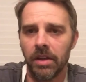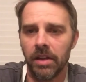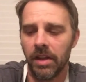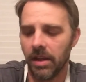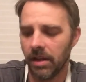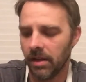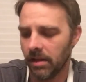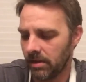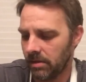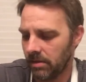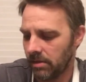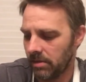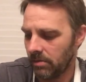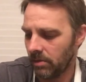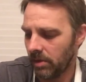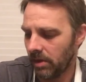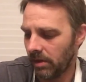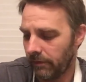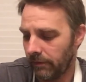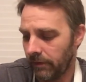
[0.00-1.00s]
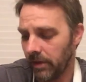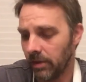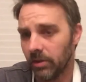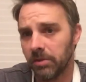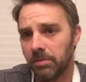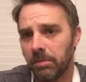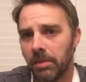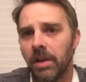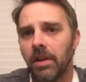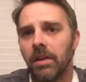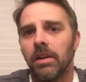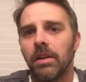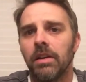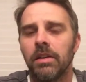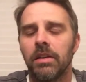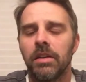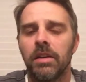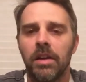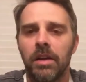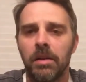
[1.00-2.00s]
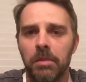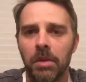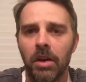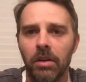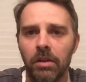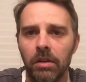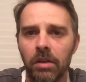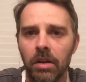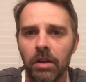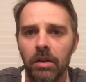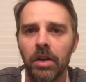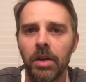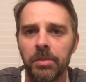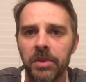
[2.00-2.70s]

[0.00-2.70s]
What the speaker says: and when it feels better, I'll